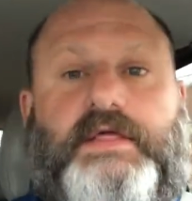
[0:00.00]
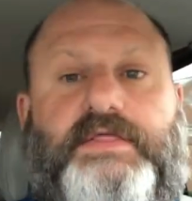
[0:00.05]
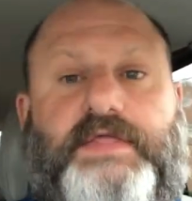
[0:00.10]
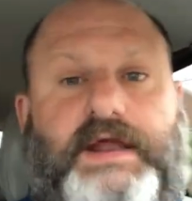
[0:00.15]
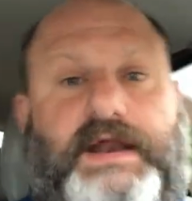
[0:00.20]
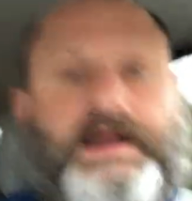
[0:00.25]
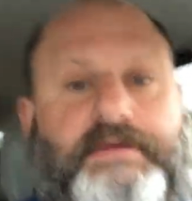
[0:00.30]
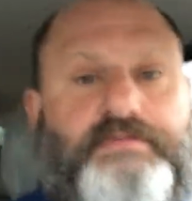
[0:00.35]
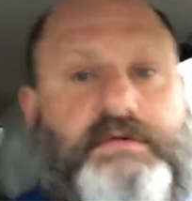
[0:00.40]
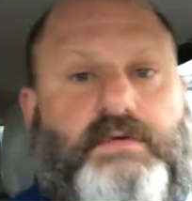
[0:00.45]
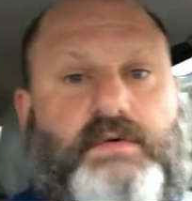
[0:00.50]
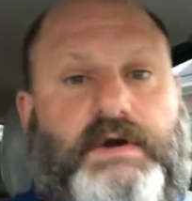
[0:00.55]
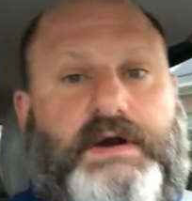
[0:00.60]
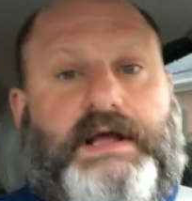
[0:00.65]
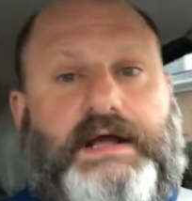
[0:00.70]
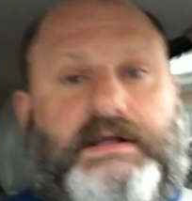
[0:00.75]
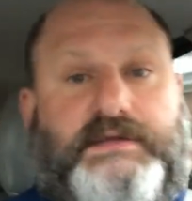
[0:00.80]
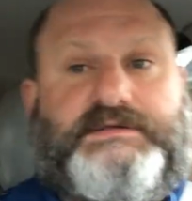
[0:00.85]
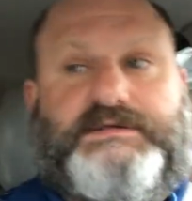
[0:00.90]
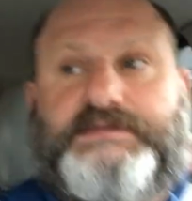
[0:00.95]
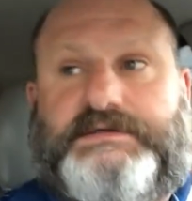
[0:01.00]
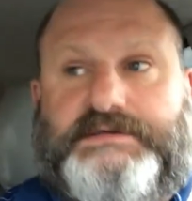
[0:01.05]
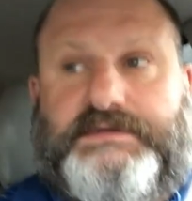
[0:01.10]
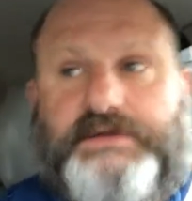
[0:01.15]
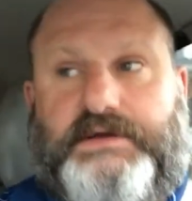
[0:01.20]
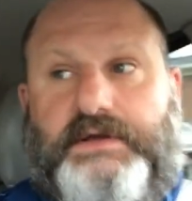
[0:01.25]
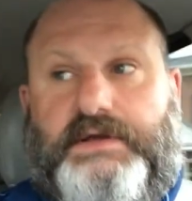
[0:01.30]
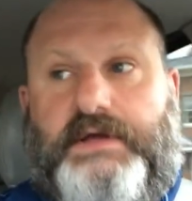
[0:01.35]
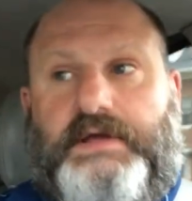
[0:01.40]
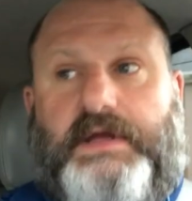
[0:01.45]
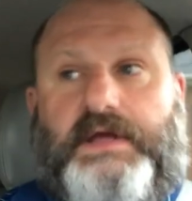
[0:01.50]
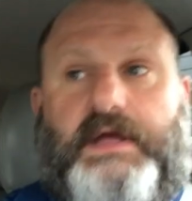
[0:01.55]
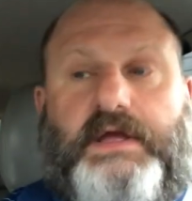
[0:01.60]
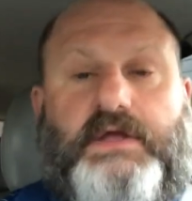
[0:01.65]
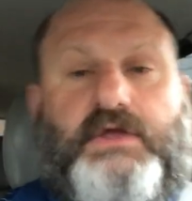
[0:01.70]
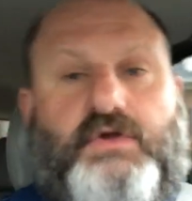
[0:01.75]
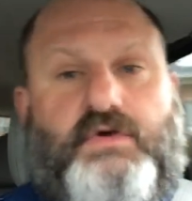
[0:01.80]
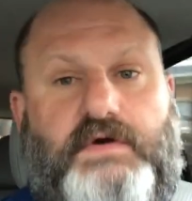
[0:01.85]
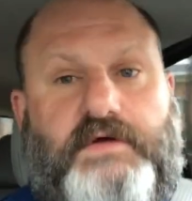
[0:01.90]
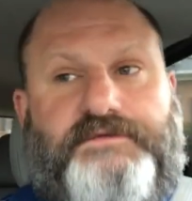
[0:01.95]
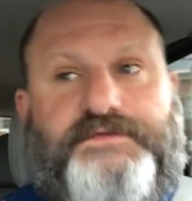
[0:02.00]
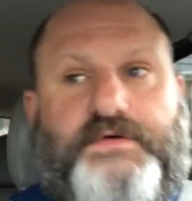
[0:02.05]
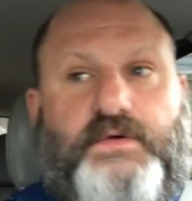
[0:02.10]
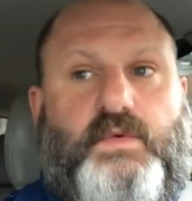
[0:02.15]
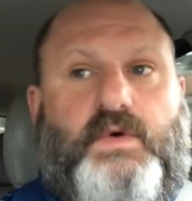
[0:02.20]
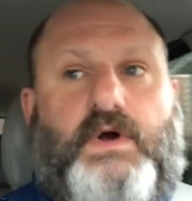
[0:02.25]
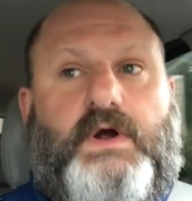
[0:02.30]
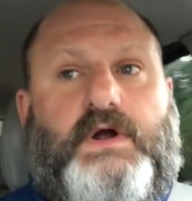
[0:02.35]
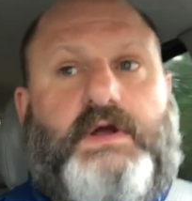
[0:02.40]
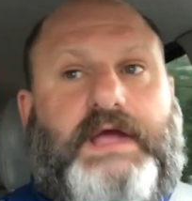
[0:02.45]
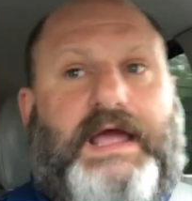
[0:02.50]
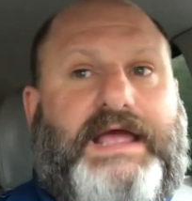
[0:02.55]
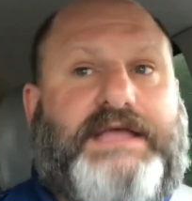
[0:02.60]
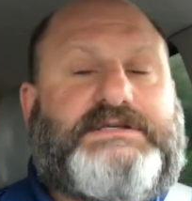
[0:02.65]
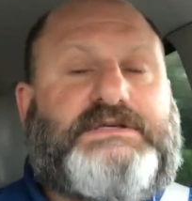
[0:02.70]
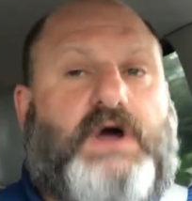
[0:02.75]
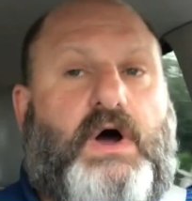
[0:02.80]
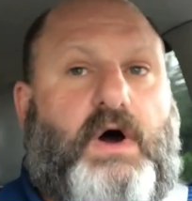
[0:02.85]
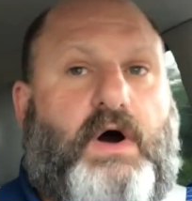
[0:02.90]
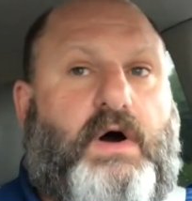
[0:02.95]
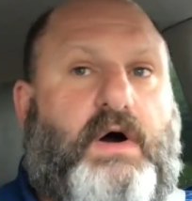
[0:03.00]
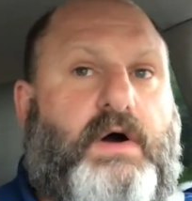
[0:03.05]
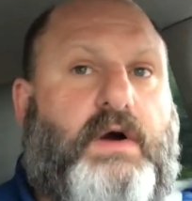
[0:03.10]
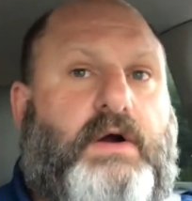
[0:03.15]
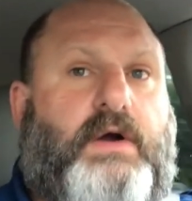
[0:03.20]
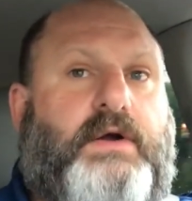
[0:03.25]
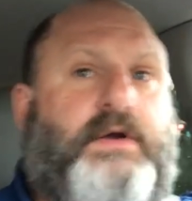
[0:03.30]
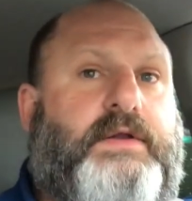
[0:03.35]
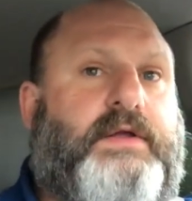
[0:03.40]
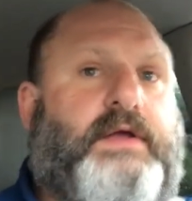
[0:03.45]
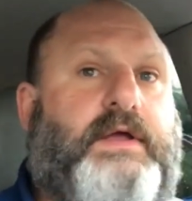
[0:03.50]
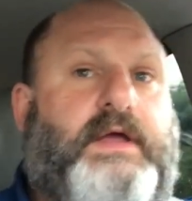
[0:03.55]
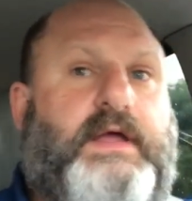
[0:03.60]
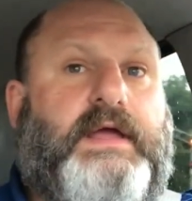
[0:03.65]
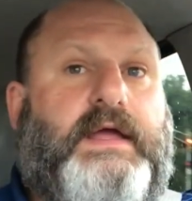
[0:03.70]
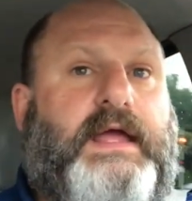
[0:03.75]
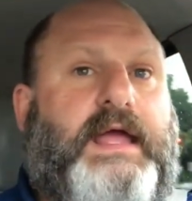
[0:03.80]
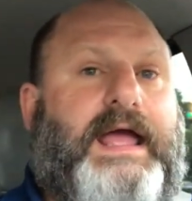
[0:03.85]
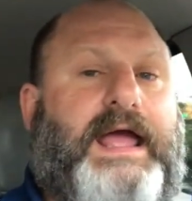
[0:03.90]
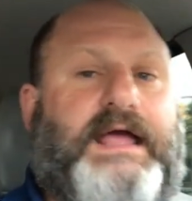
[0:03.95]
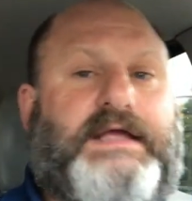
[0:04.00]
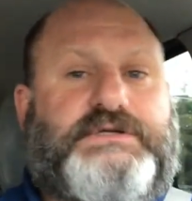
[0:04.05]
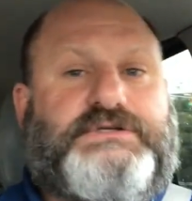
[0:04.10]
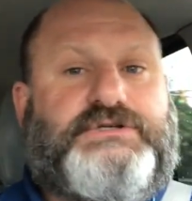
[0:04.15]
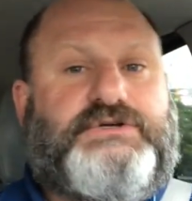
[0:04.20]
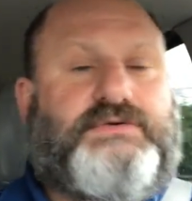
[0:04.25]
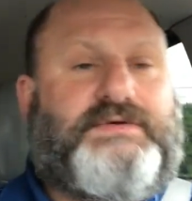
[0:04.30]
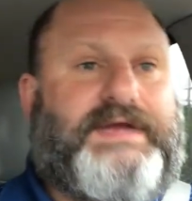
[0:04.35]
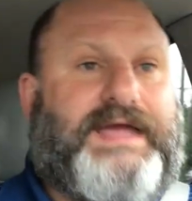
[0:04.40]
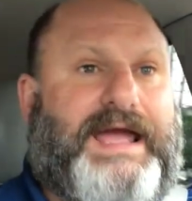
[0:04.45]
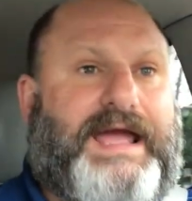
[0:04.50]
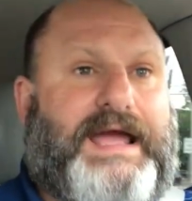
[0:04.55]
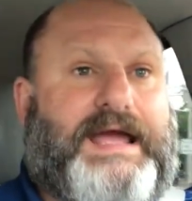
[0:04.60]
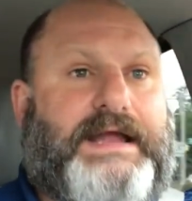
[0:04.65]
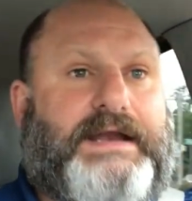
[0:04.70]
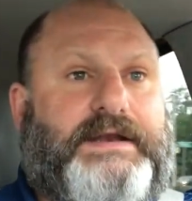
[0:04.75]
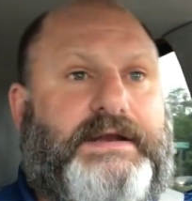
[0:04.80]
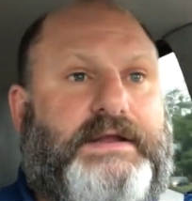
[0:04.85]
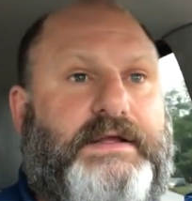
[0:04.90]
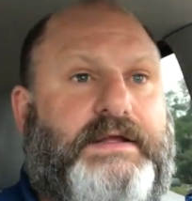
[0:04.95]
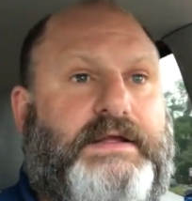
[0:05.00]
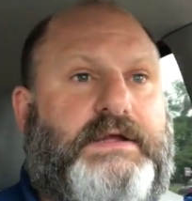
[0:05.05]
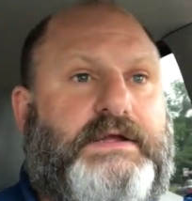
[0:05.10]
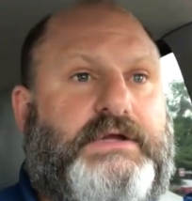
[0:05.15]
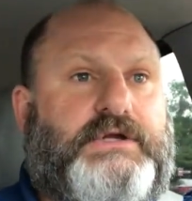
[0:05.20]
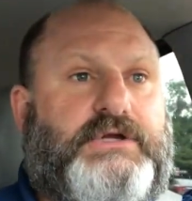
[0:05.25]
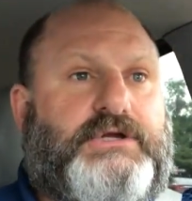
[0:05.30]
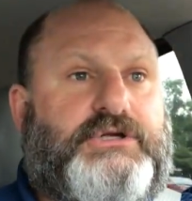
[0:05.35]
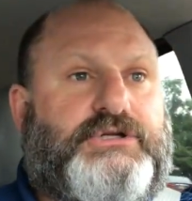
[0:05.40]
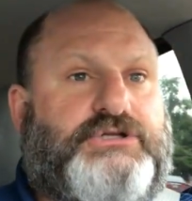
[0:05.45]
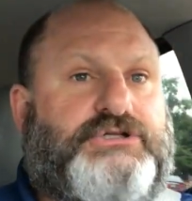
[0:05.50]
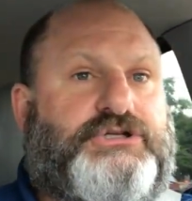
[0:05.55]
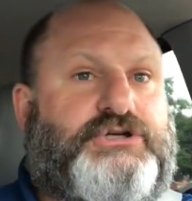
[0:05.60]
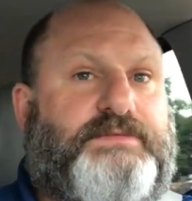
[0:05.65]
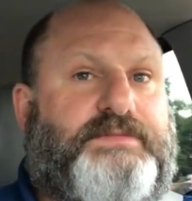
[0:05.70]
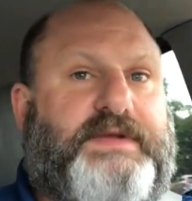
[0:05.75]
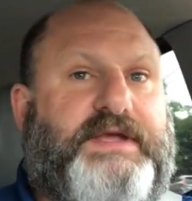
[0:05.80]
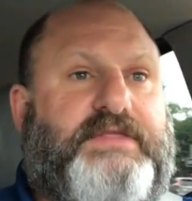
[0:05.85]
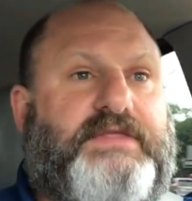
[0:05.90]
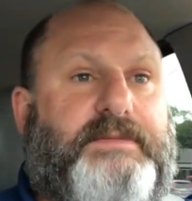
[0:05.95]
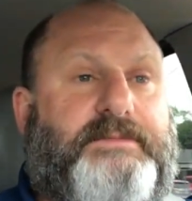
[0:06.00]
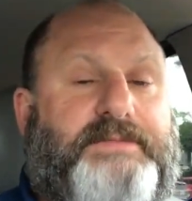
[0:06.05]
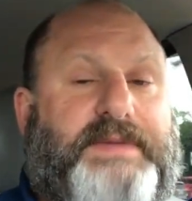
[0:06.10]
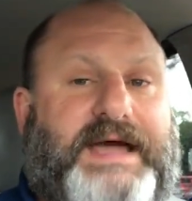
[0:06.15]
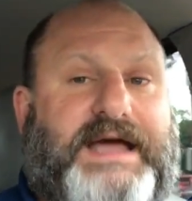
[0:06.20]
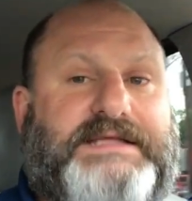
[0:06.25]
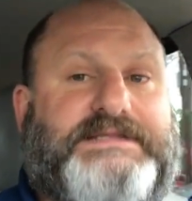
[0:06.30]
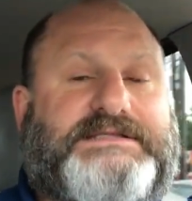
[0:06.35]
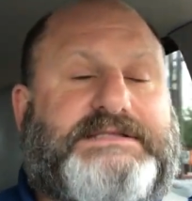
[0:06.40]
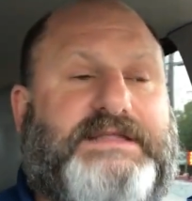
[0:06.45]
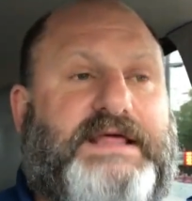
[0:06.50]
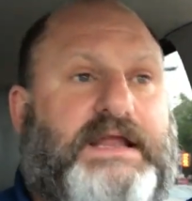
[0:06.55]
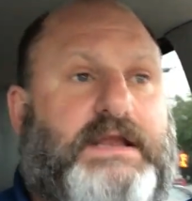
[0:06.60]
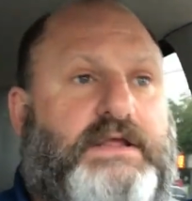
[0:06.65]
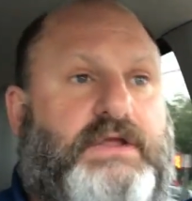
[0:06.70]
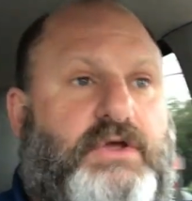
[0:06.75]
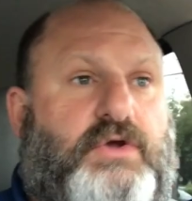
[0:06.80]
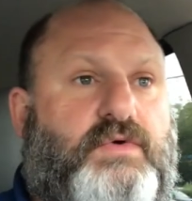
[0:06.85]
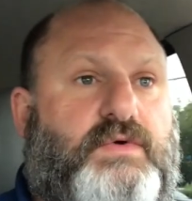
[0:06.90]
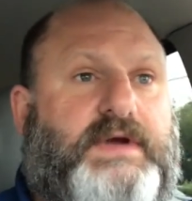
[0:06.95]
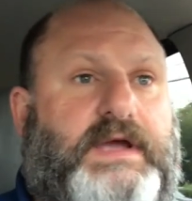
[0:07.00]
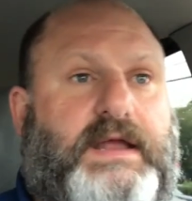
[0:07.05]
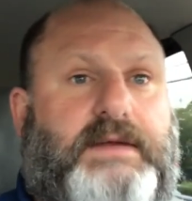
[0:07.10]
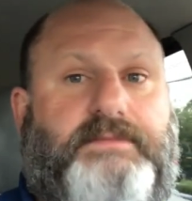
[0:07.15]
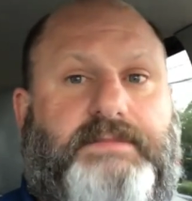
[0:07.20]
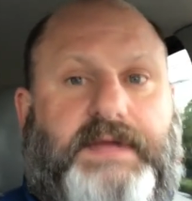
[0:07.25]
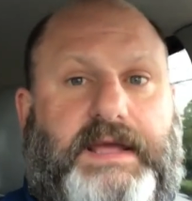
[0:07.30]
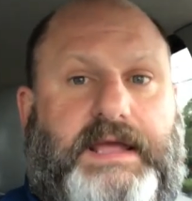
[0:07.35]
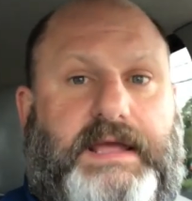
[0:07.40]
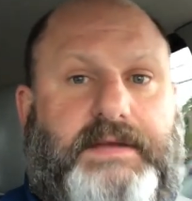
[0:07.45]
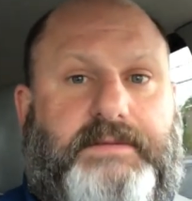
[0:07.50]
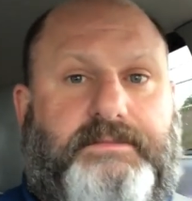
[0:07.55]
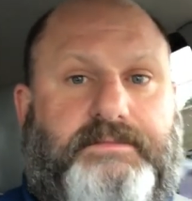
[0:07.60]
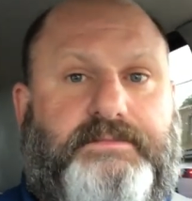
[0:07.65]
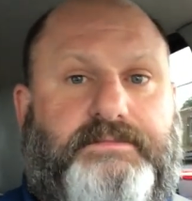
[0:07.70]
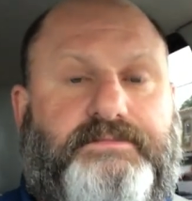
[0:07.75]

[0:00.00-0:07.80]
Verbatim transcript: than everyone else. You have to work as hard as you can to be the best that you can be.